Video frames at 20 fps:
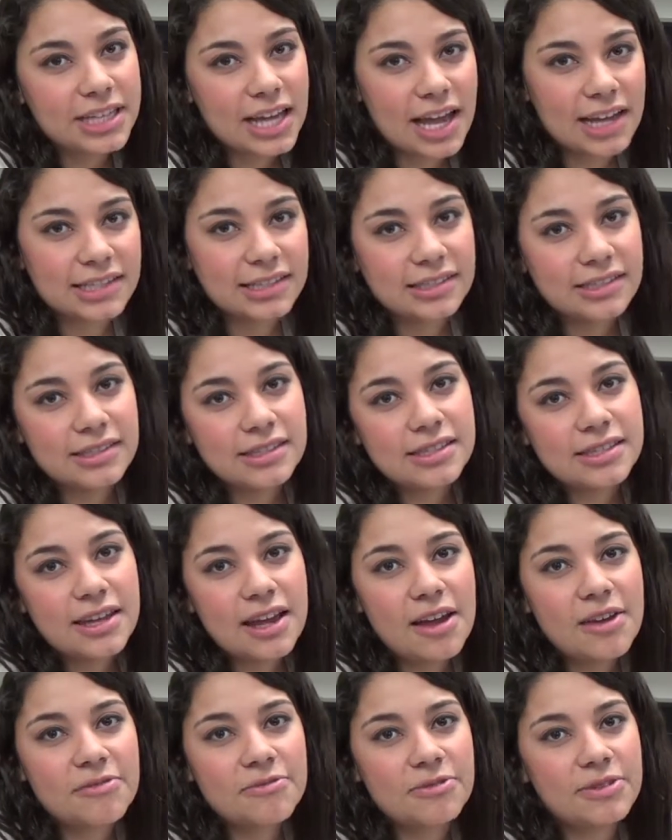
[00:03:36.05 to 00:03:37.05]
Docs and
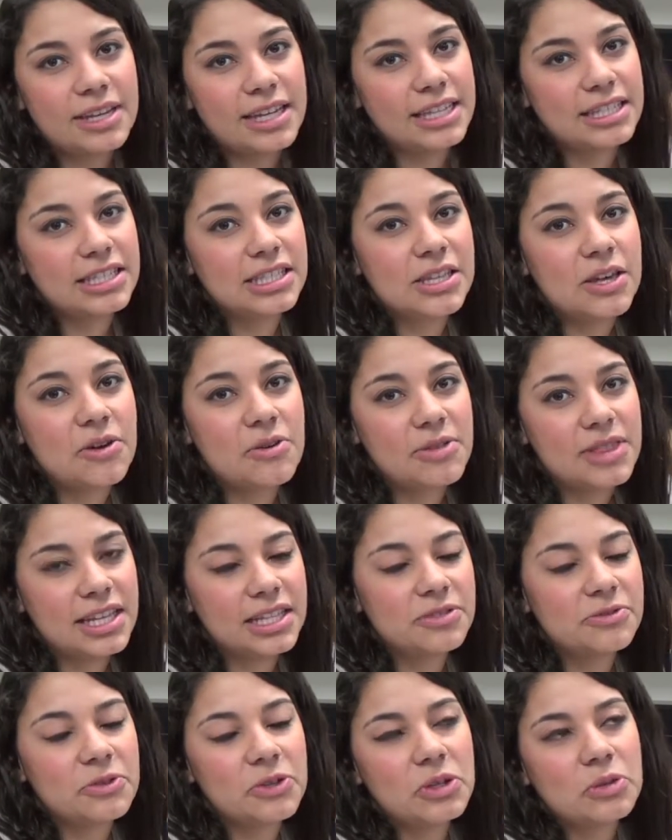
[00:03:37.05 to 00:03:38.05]
stuff, and so
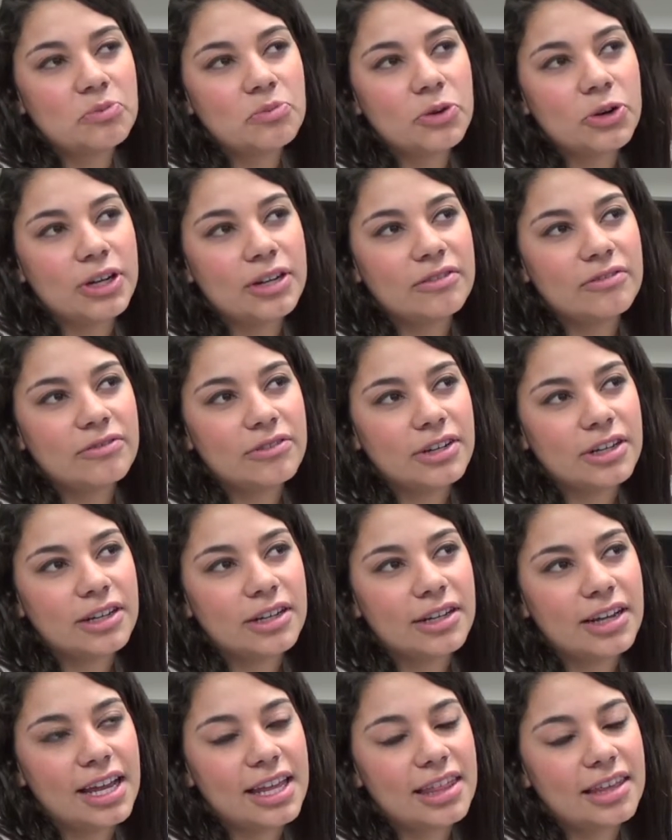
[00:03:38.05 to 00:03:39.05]
that's really important for,
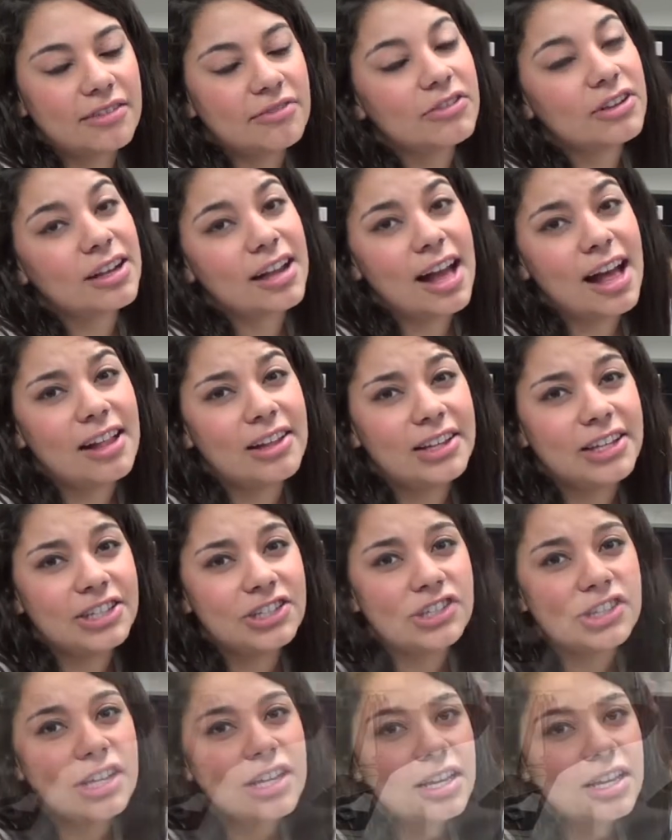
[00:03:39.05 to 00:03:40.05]
I think, for college.